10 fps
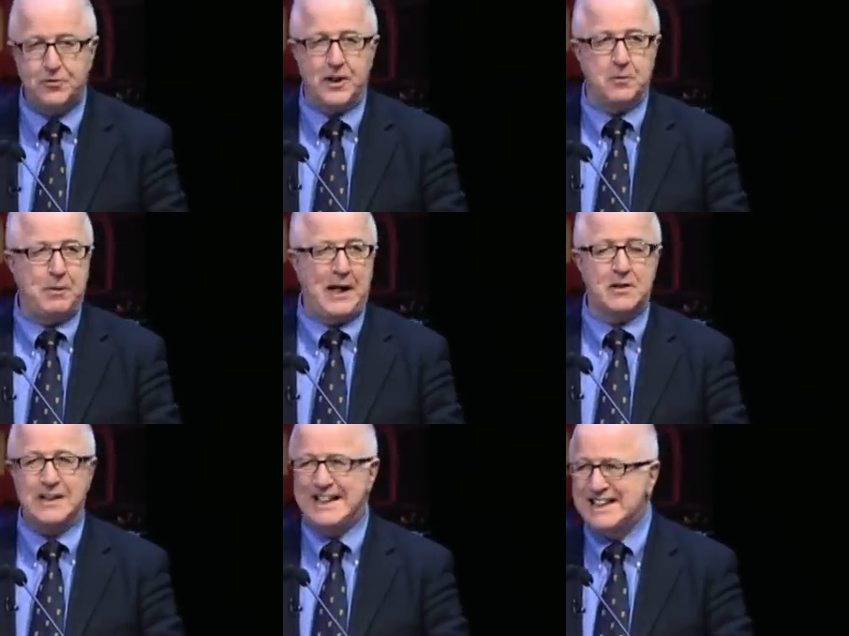
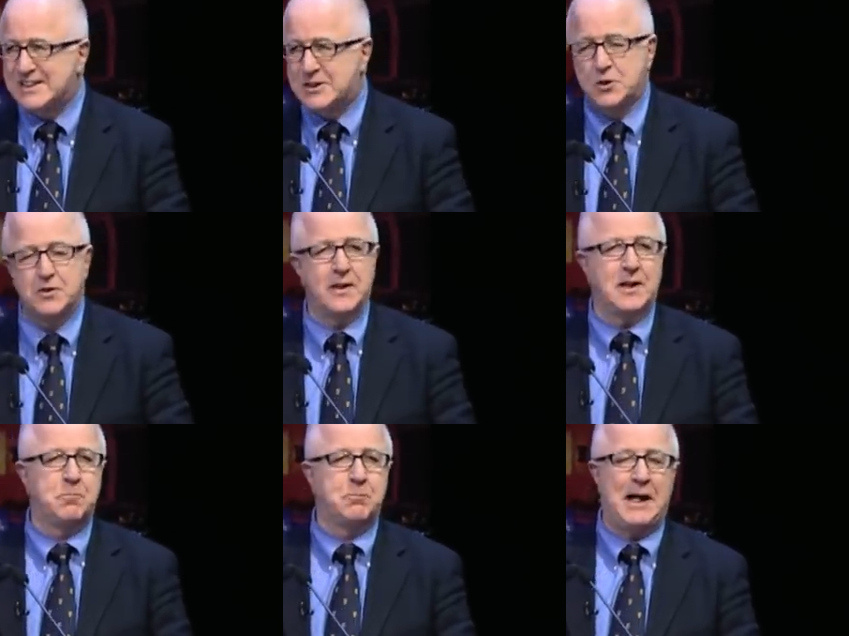about history,
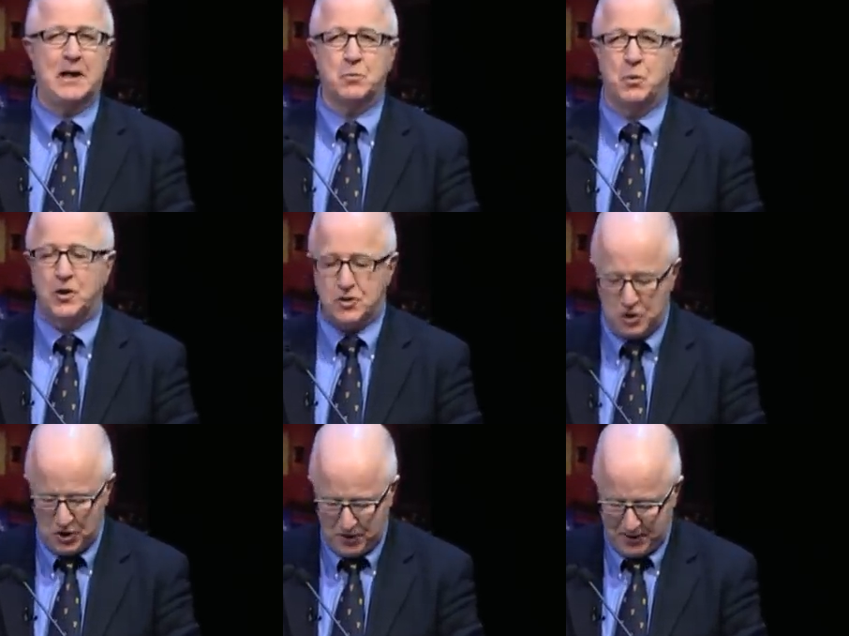about what
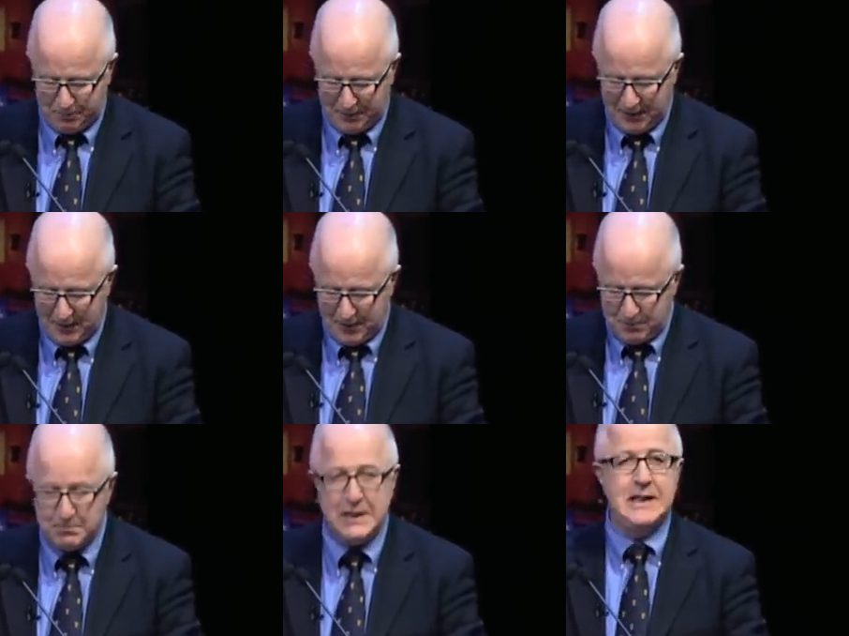Europe
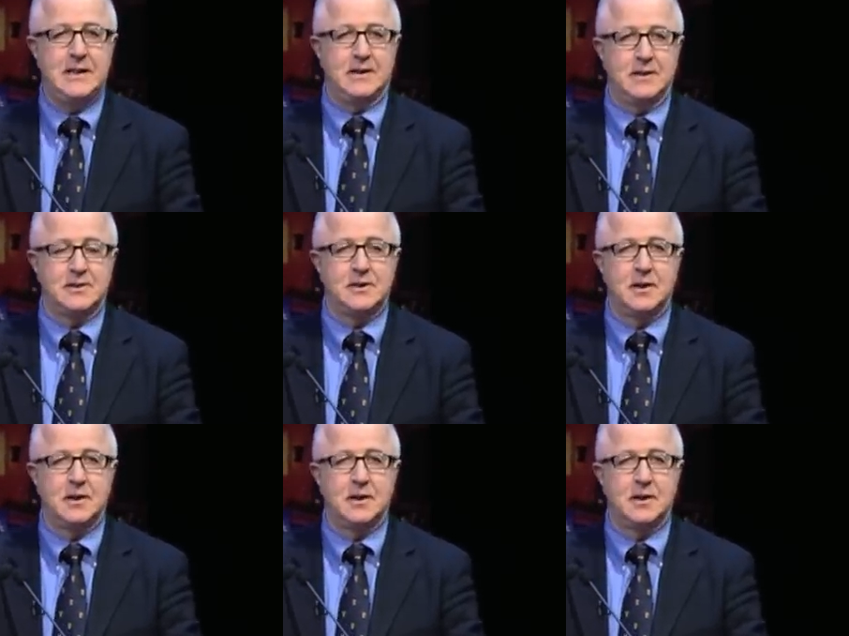means.